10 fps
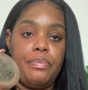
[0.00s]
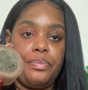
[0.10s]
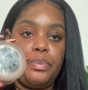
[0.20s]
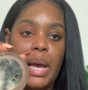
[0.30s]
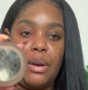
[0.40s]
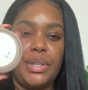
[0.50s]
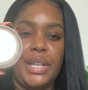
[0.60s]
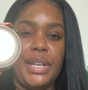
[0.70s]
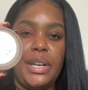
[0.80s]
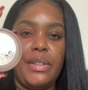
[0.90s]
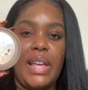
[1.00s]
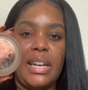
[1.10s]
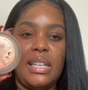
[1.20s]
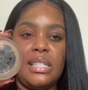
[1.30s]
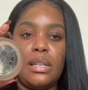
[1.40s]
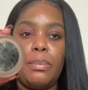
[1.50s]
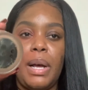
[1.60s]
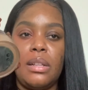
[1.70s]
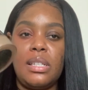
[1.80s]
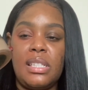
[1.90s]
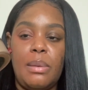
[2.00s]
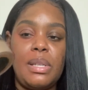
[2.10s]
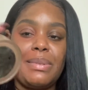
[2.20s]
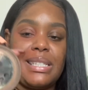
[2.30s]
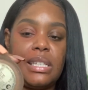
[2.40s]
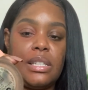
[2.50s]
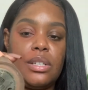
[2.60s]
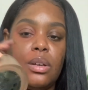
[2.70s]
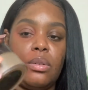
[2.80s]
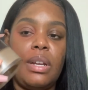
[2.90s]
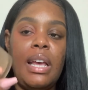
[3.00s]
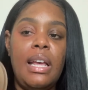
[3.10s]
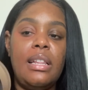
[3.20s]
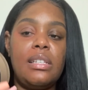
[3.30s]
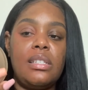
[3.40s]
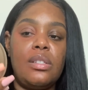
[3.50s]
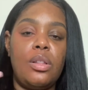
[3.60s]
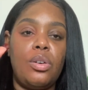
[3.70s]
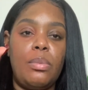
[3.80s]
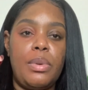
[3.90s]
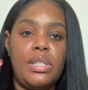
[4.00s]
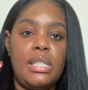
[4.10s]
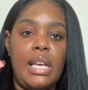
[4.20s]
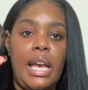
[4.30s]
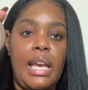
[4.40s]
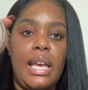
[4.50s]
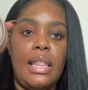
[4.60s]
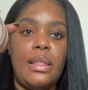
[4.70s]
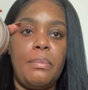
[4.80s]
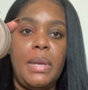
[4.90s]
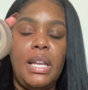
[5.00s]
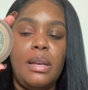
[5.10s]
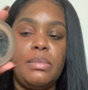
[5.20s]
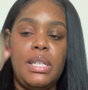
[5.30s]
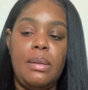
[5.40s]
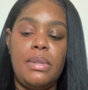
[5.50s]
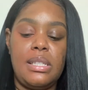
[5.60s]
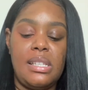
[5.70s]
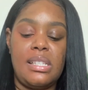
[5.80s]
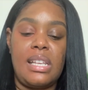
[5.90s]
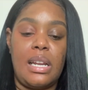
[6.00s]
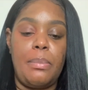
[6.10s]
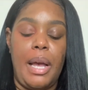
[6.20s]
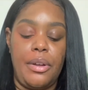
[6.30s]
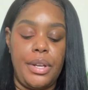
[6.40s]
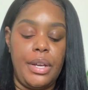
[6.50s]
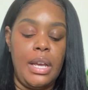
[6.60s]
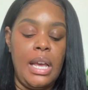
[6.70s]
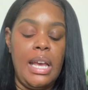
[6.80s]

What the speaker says: powder here that is about the same as my skin tone. This is the Laura Mercier in the medium deep. This is a setting powder.